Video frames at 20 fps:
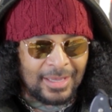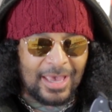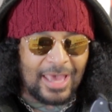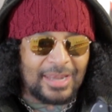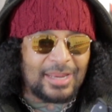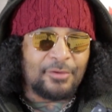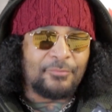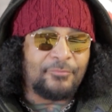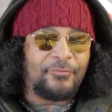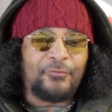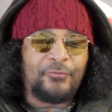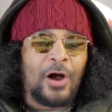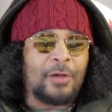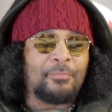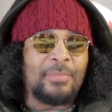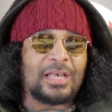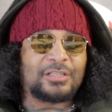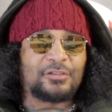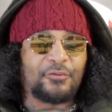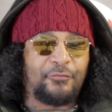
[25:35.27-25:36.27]
and then
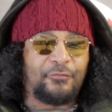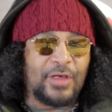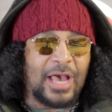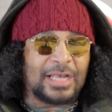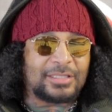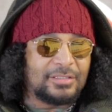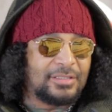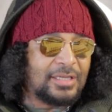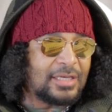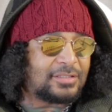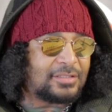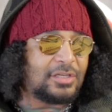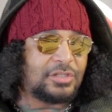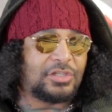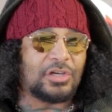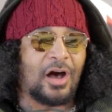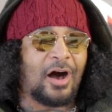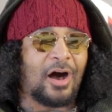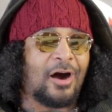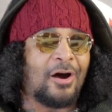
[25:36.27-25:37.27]
Funkmaster Flex
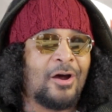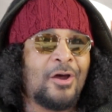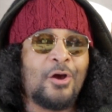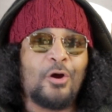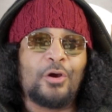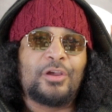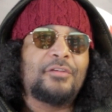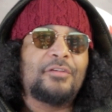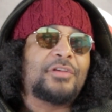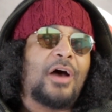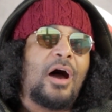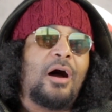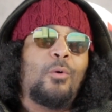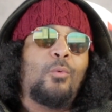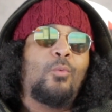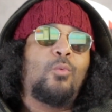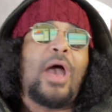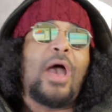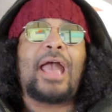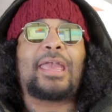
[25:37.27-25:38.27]
disses y'all or gives y'all a
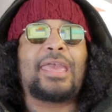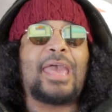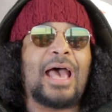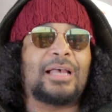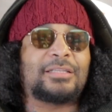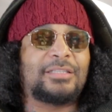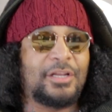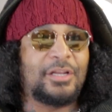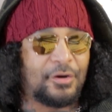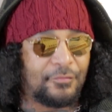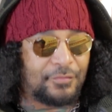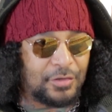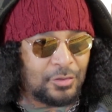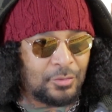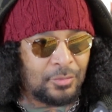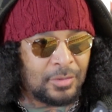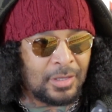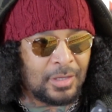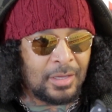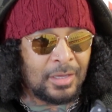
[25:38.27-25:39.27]
whack ass
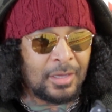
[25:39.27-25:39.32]
interview,